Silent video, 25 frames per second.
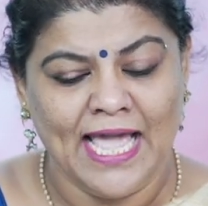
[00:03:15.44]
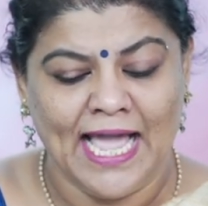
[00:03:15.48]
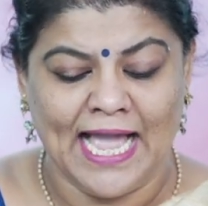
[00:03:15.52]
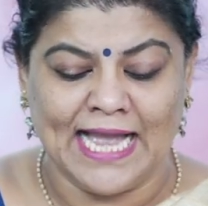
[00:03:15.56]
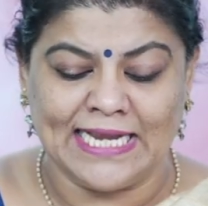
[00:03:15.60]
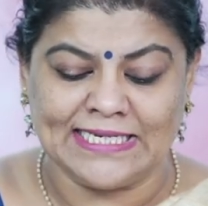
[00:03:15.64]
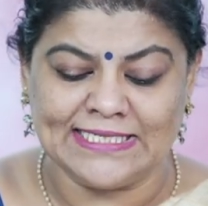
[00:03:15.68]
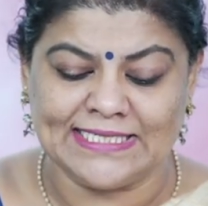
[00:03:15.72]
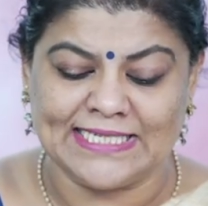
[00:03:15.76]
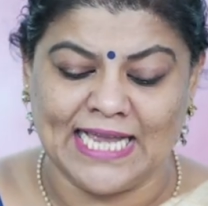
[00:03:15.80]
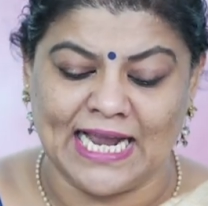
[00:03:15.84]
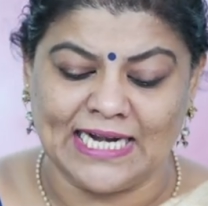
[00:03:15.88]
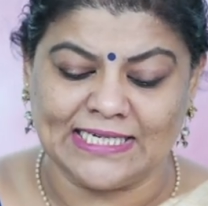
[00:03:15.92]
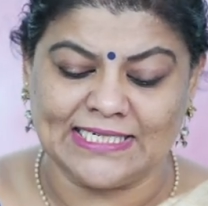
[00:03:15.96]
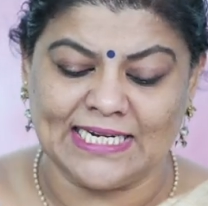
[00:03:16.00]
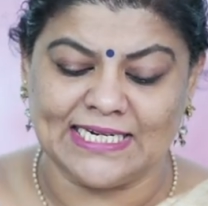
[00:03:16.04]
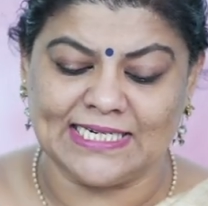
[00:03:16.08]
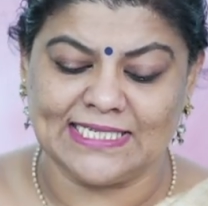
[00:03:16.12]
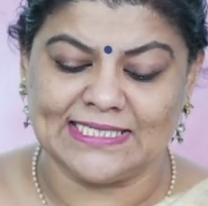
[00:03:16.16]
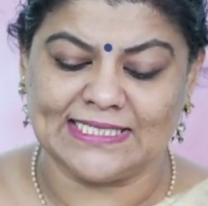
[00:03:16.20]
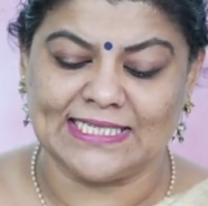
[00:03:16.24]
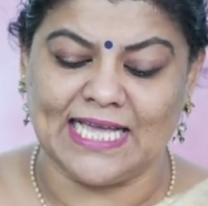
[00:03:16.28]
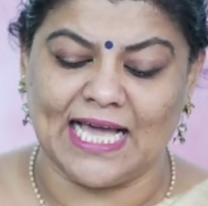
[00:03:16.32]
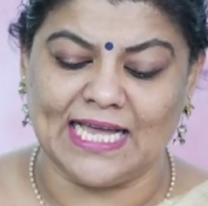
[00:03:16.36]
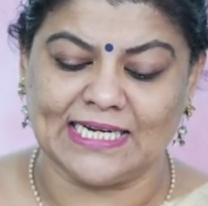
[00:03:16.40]
And Sartor
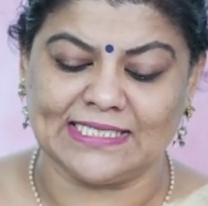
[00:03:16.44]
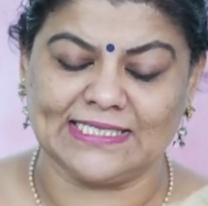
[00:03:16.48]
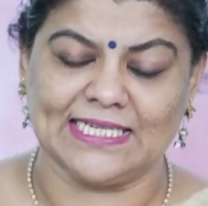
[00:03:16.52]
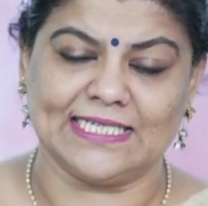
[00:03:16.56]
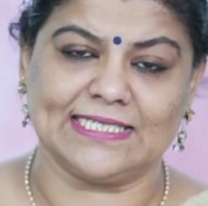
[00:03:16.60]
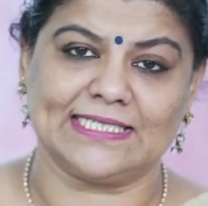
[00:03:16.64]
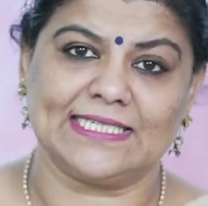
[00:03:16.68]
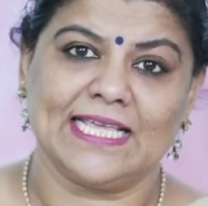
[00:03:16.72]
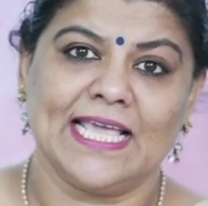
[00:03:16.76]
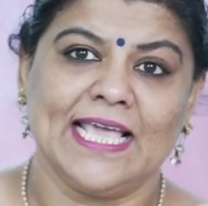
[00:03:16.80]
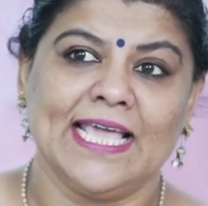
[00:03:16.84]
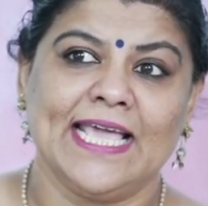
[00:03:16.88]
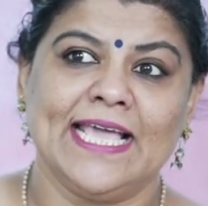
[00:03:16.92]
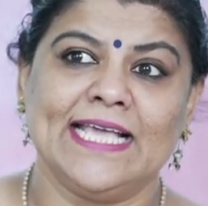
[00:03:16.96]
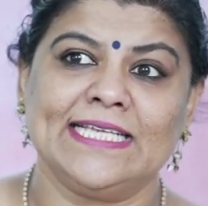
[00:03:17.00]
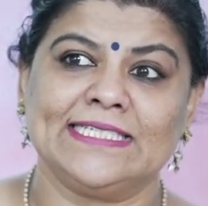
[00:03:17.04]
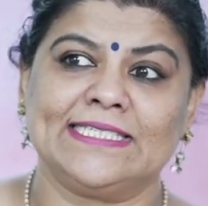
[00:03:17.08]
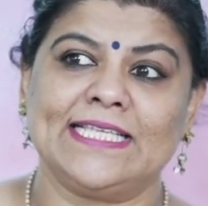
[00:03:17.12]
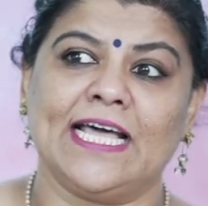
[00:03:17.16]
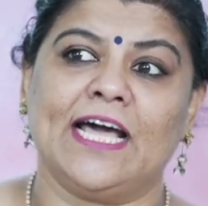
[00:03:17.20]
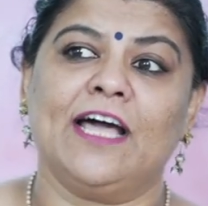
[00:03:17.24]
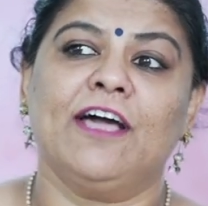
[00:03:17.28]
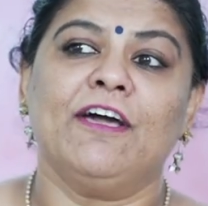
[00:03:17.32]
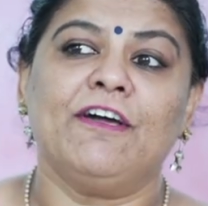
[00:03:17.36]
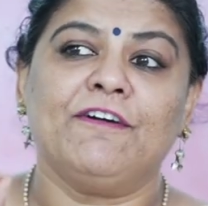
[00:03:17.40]
Resartus is
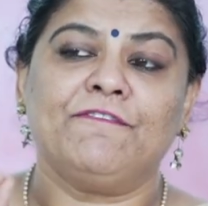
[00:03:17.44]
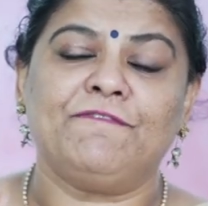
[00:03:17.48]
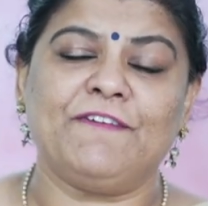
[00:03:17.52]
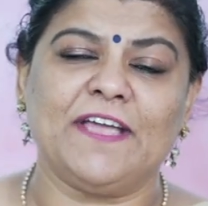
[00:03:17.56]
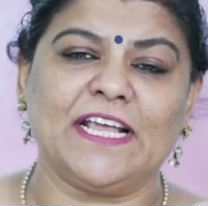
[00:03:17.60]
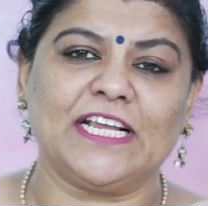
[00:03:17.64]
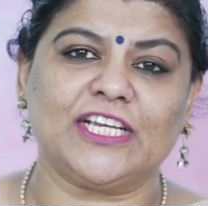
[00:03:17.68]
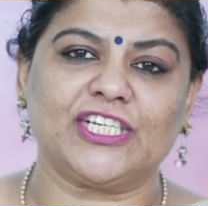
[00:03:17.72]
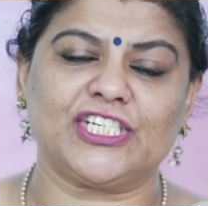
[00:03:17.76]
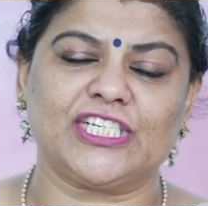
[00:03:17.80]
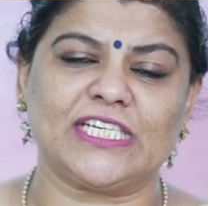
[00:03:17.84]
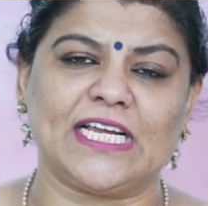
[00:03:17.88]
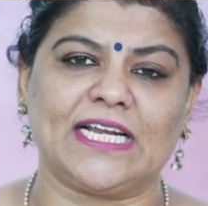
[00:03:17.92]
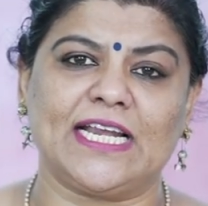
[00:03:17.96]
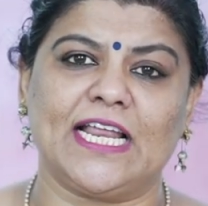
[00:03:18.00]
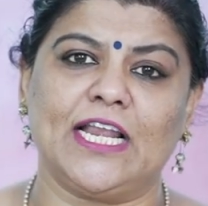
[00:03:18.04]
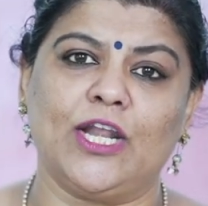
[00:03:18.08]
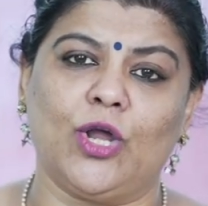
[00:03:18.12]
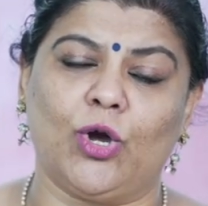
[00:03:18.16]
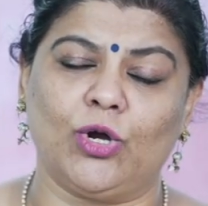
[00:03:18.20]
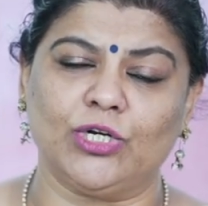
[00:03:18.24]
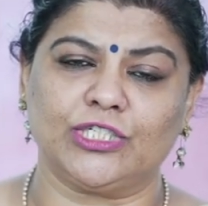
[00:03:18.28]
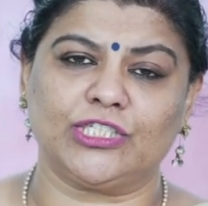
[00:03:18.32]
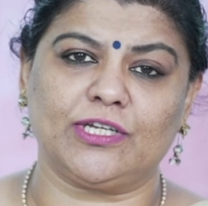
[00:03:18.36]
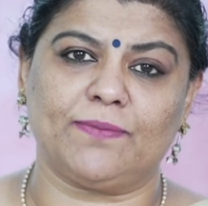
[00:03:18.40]
the fictional
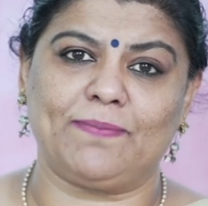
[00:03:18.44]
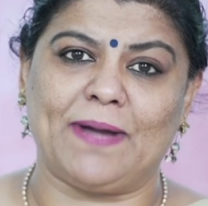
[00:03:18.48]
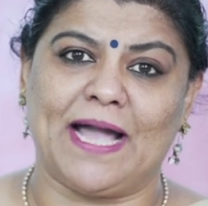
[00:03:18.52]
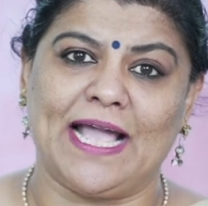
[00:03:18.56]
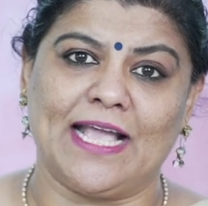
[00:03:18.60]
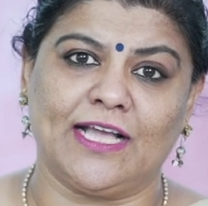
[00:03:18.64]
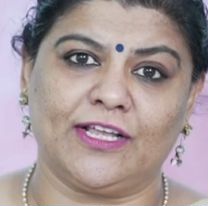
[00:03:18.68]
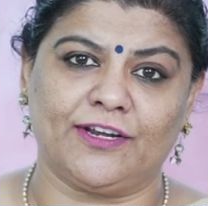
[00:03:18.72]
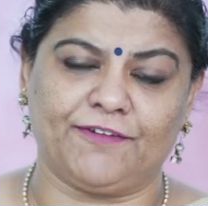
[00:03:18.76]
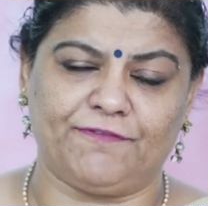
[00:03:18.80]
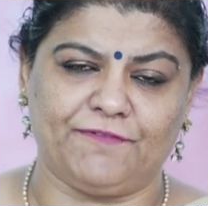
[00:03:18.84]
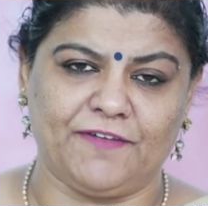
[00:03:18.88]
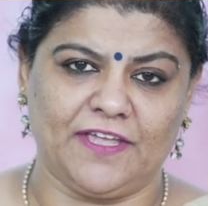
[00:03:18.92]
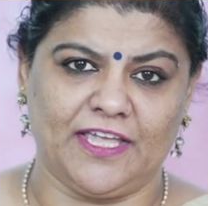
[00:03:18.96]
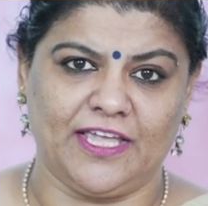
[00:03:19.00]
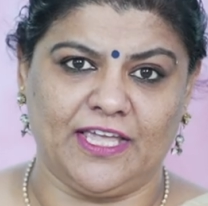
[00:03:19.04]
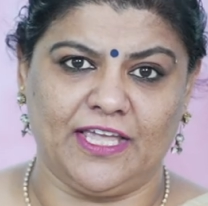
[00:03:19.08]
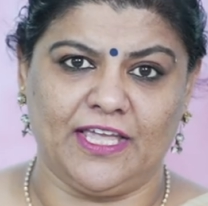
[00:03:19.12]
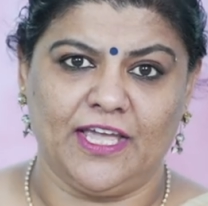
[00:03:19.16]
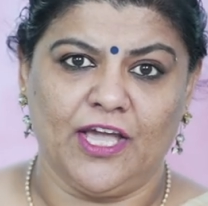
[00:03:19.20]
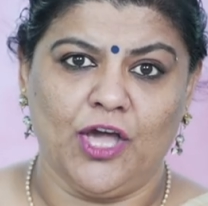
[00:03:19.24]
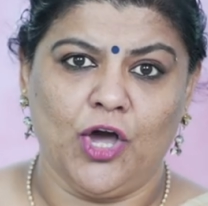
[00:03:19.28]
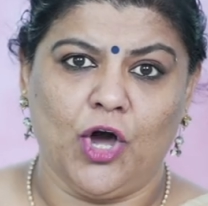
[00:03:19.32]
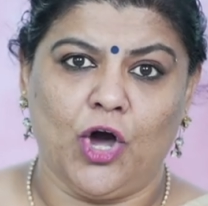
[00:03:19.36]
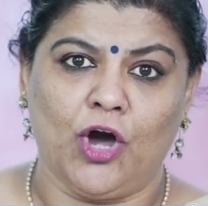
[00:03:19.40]

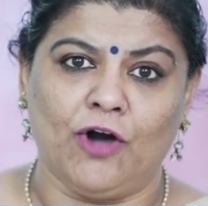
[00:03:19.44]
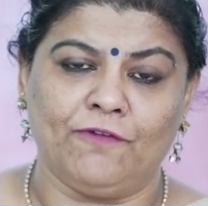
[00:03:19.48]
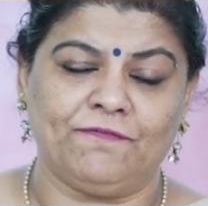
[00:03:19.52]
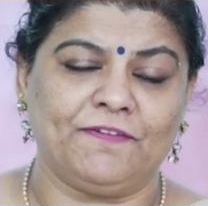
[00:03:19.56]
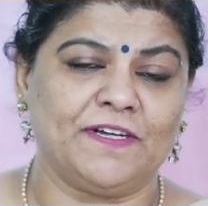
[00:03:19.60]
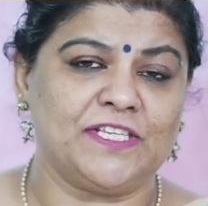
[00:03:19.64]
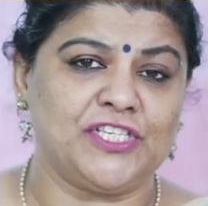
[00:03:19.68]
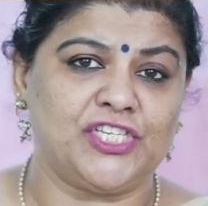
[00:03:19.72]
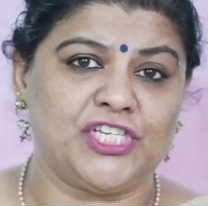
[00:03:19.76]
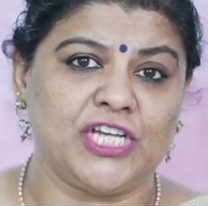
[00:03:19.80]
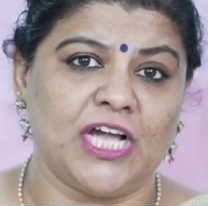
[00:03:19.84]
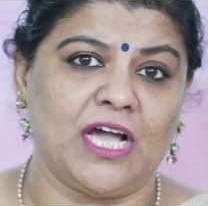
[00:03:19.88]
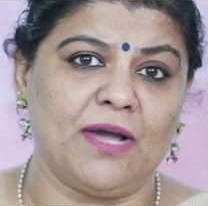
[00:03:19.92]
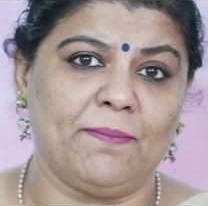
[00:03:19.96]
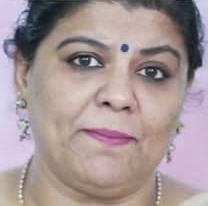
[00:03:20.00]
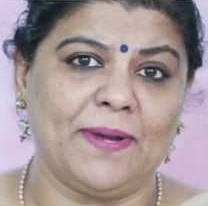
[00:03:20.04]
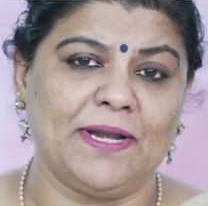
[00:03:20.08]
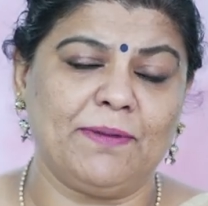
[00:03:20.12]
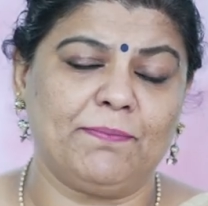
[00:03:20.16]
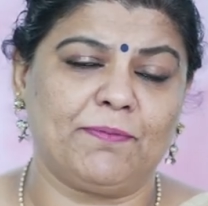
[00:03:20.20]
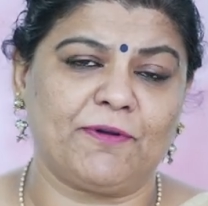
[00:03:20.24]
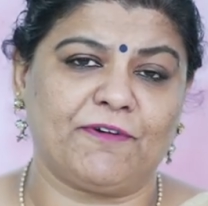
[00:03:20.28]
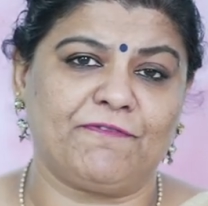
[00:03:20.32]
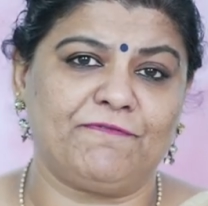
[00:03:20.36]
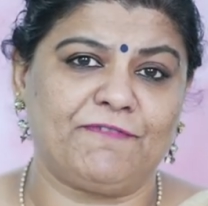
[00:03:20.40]
autobiography of a
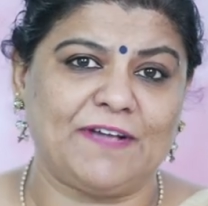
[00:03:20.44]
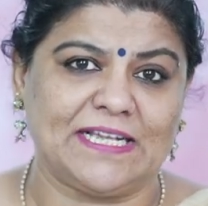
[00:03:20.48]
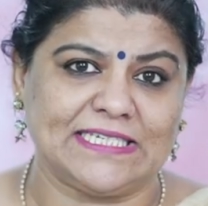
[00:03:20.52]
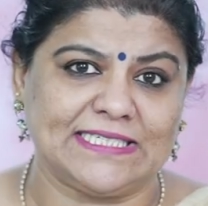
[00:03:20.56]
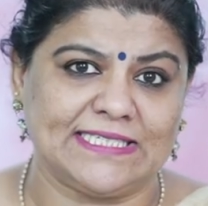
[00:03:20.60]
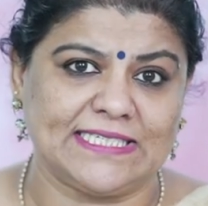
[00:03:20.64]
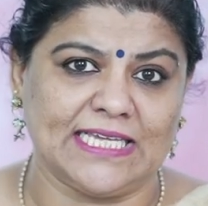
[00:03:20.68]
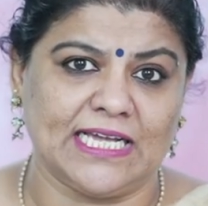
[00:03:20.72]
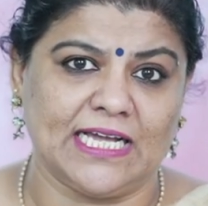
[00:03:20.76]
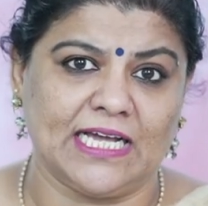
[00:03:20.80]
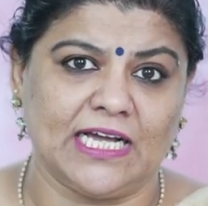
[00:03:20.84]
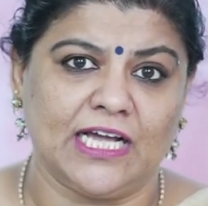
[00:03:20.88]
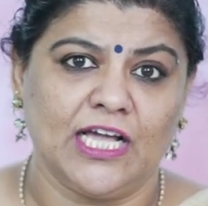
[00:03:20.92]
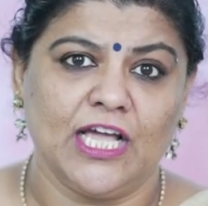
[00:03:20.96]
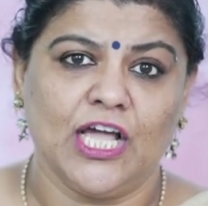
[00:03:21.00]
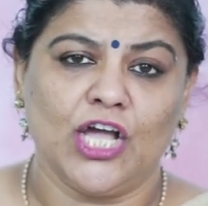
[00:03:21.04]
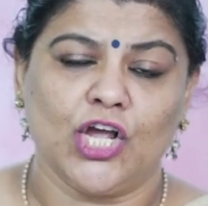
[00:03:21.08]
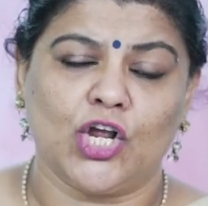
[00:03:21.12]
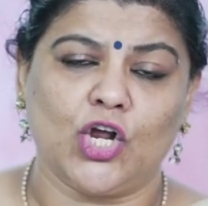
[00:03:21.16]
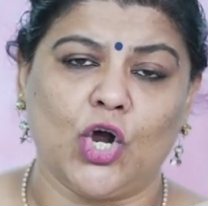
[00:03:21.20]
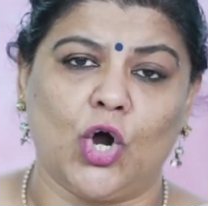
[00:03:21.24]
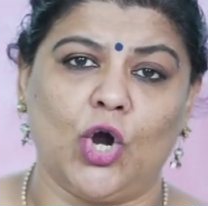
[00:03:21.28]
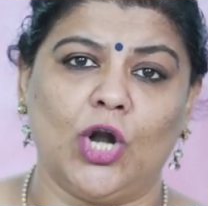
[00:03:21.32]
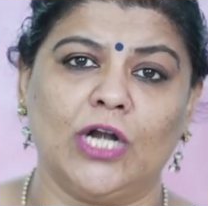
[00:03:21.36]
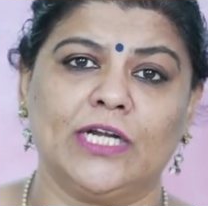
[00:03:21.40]
German professor
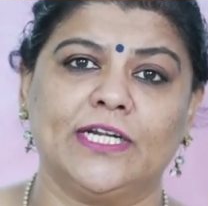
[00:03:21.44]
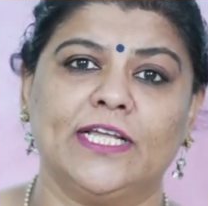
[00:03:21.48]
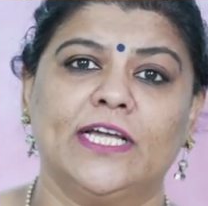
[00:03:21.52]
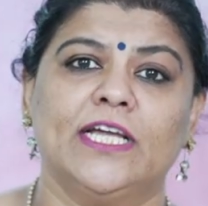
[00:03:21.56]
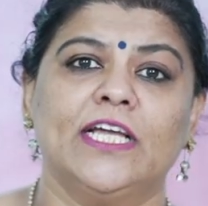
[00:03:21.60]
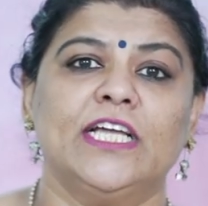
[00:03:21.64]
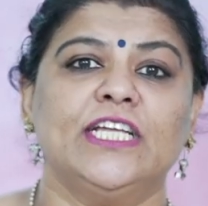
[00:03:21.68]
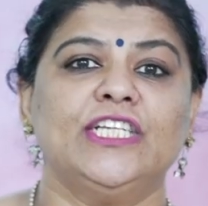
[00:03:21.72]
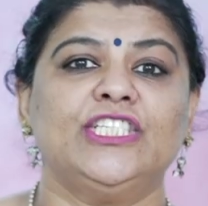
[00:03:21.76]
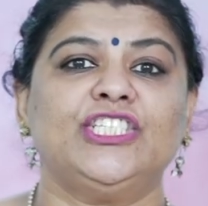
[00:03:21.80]
called